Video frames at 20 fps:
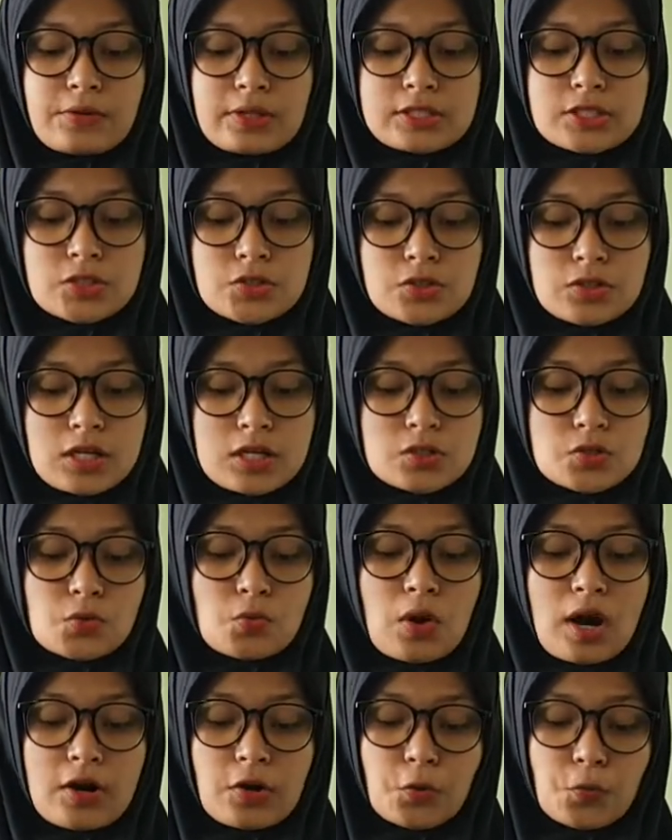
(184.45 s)
with students
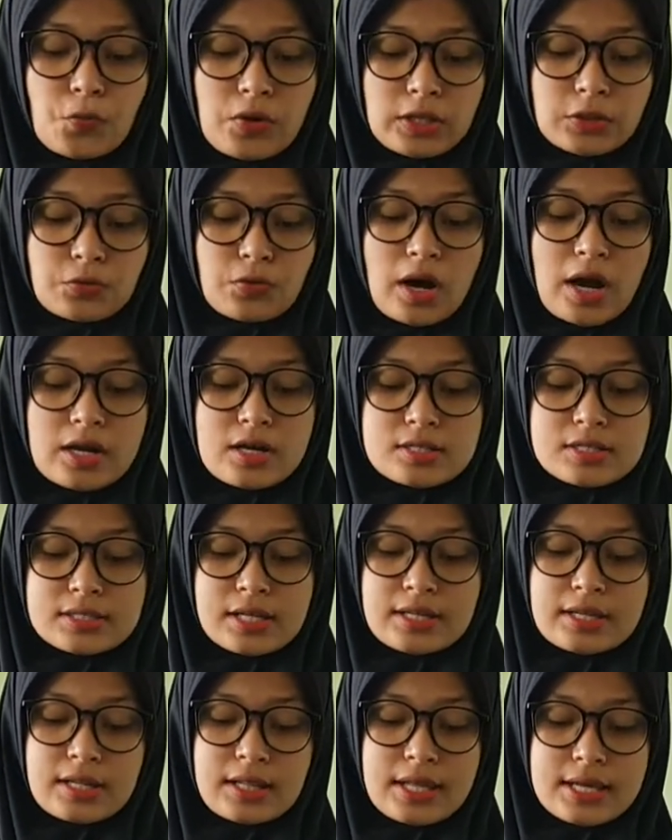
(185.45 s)
who are quick to
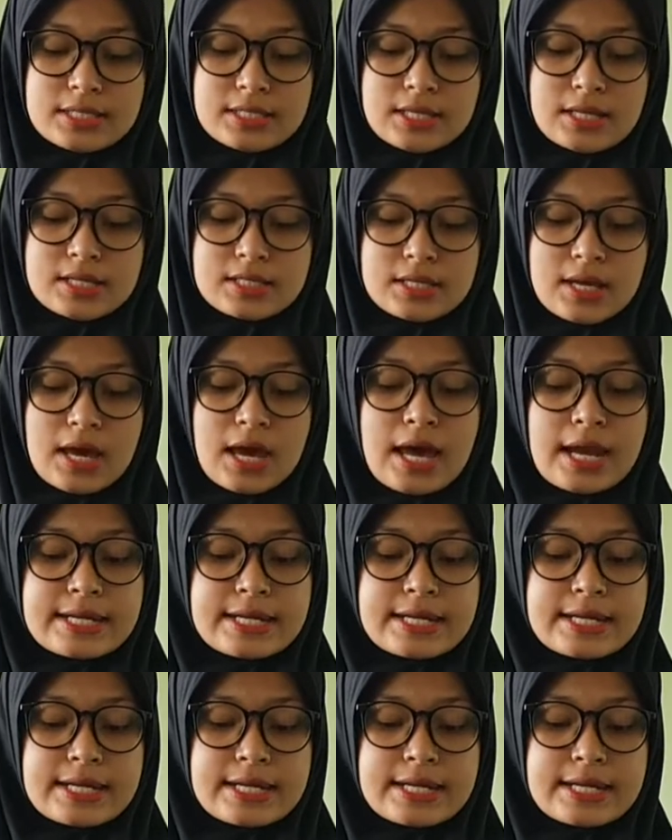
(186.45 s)
understand the lessons,